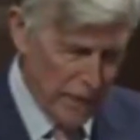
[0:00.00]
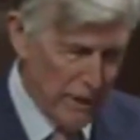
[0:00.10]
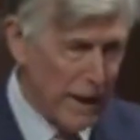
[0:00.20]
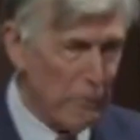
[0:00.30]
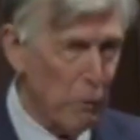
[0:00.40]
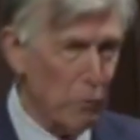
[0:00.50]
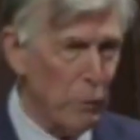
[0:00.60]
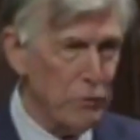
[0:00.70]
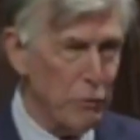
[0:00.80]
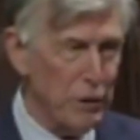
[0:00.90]
Colorado, where
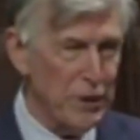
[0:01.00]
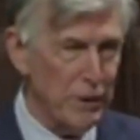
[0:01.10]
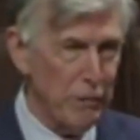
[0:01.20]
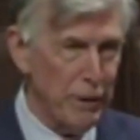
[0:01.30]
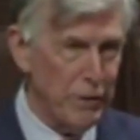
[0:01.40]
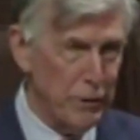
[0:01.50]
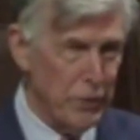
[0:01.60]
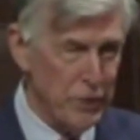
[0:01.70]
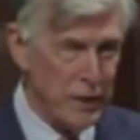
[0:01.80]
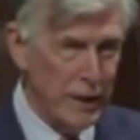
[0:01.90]
wolves were recently
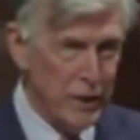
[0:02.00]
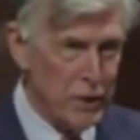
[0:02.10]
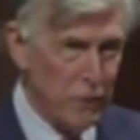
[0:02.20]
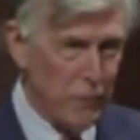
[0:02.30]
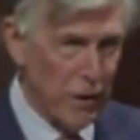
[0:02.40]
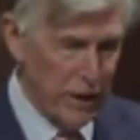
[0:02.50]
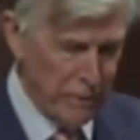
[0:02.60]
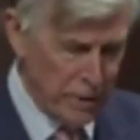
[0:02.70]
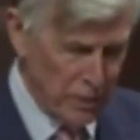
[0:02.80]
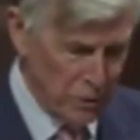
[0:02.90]
reintroduced, so far
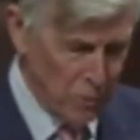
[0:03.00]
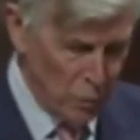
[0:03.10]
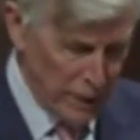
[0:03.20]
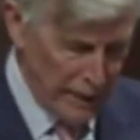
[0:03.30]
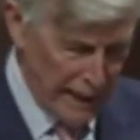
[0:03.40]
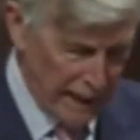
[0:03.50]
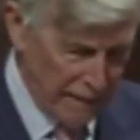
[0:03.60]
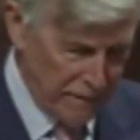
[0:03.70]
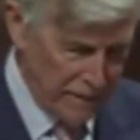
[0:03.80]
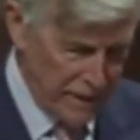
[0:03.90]
they have killed 1
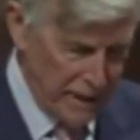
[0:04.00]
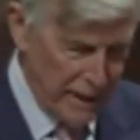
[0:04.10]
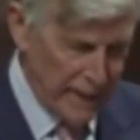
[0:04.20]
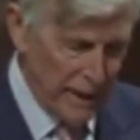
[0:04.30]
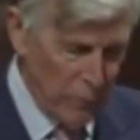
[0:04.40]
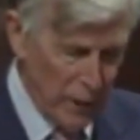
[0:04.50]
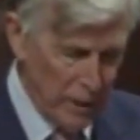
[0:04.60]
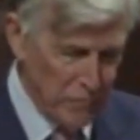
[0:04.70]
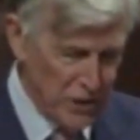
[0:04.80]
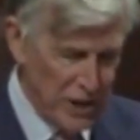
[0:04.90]
calf. Yet
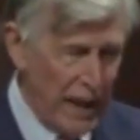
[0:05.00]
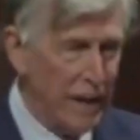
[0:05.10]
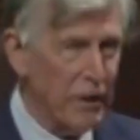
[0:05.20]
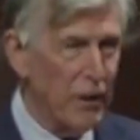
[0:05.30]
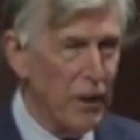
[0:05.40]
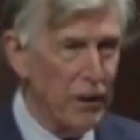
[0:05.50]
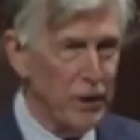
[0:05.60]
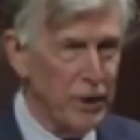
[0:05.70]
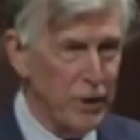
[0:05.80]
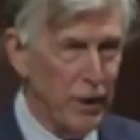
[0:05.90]
we don't say that
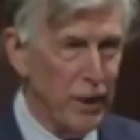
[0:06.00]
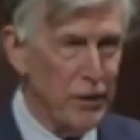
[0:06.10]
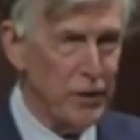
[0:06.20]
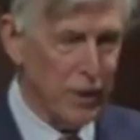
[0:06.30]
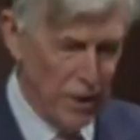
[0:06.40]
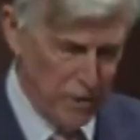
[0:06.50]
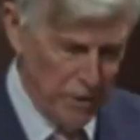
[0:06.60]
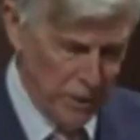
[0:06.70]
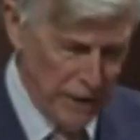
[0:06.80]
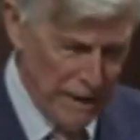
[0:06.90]
all good dogs should
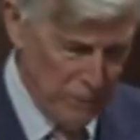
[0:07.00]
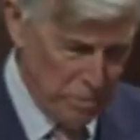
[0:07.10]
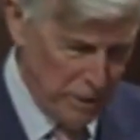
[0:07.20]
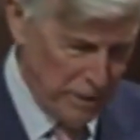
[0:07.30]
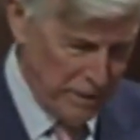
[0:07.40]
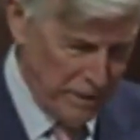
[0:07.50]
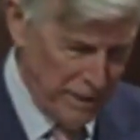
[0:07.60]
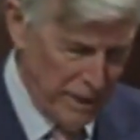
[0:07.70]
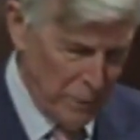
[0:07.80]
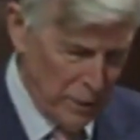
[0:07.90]
go to the gravel pit
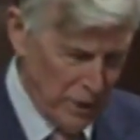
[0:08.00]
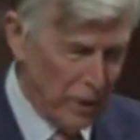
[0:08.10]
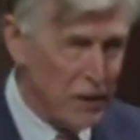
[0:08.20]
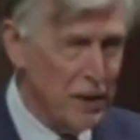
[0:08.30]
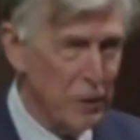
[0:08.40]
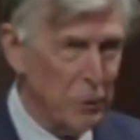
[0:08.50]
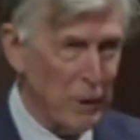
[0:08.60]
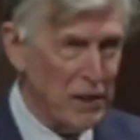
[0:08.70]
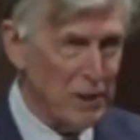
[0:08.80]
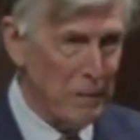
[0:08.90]
when dogs kill
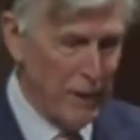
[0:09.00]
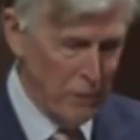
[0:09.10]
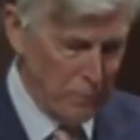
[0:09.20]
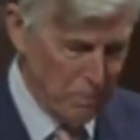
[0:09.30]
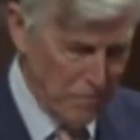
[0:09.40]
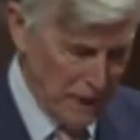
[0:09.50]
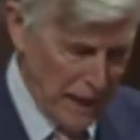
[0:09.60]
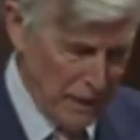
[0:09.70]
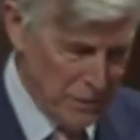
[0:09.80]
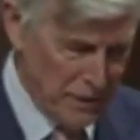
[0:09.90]
twice as many
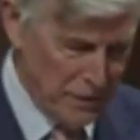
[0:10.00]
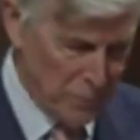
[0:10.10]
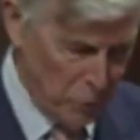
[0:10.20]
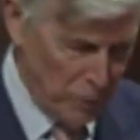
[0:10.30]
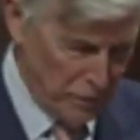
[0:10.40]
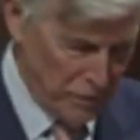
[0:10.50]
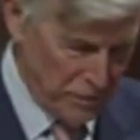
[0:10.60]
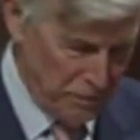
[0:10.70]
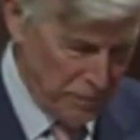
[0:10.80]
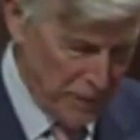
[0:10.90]
cows as
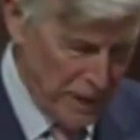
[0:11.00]
wolves.